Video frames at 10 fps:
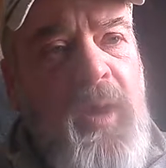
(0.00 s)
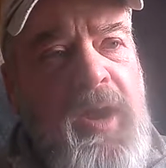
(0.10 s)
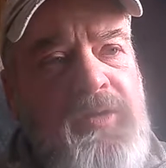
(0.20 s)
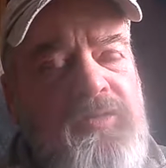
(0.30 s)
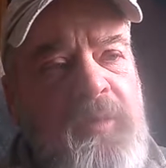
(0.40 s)

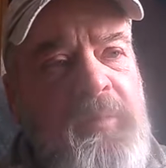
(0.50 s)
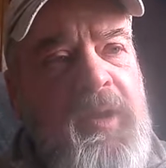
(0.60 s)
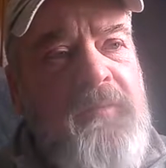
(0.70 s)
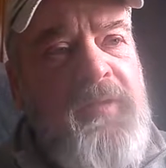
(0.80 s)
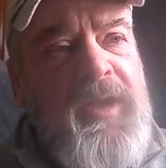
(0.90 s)
trip and
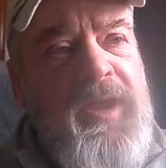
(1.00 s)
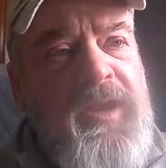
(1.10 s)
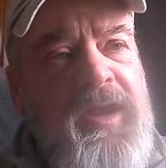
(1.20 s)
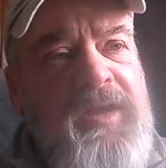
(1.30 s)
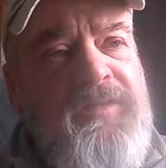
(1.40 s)
everything, he
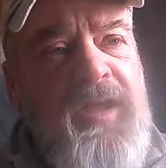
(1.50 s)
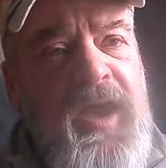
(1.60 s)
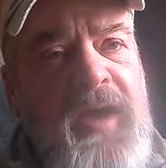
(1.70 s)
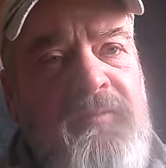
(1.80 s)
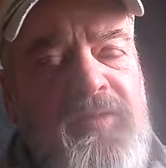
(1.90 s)
needs to have
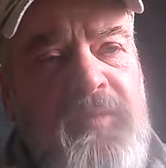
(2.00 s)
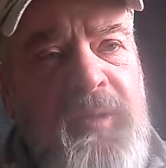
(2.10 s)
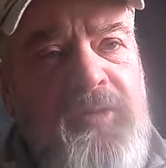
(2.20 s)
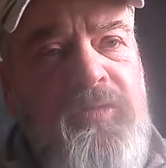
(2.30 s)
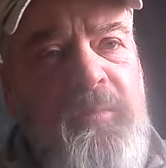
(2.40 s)
some
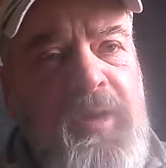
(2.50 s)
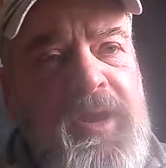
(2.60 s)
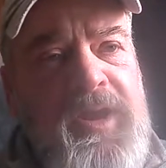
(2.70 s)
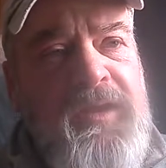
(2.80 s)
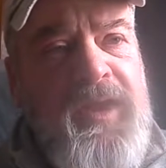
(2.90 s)
extra money in
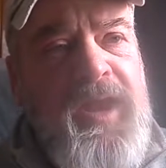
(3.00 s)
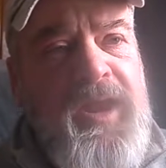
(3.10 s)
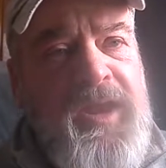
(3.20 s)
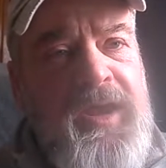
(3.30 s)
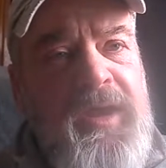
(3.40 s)
the kitty
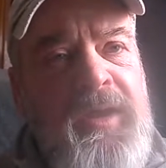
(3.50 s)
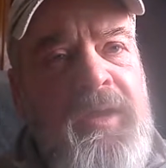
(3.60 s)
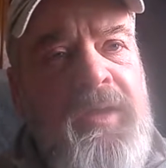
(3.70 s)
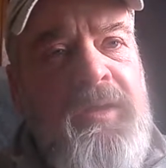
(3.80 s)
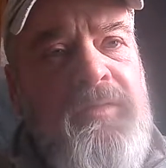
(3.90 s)

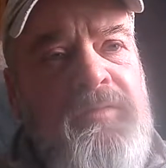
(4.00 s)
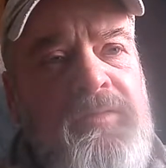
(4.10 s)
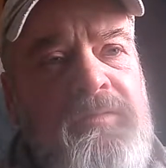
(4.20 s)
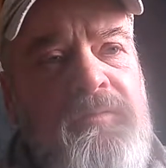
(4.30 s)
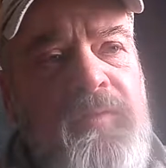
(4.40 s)

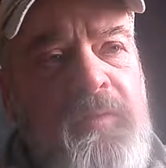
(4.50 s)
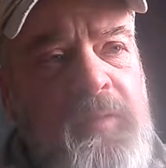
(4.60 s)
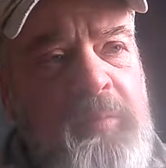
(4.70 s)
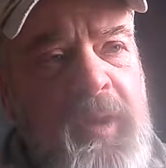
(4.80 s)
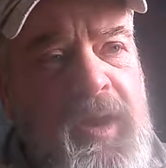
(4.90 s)
for
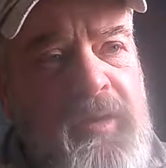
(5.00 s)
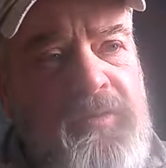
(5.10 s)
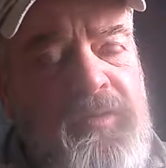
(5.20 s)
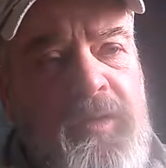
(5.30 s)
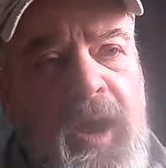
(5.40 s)
repairs.
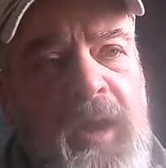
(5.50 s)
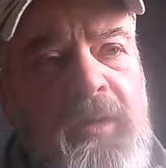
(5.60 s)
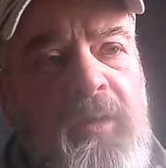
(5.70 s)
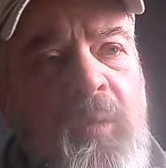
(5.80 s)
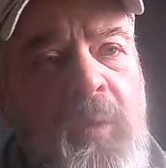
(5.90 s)
I don't know
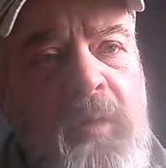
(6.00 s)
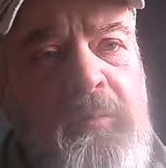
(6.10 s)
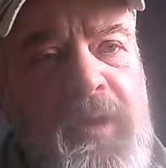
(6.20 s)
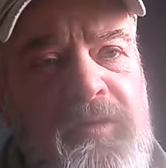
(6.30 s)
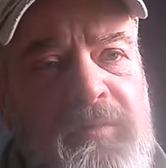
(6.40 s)
what
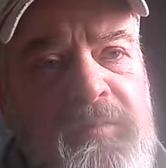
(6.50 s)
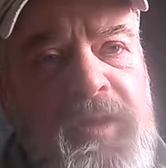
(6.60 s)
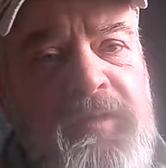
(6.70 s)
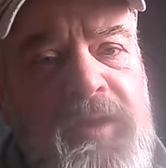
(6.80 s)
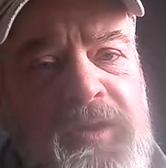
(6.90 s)
makes him think that he's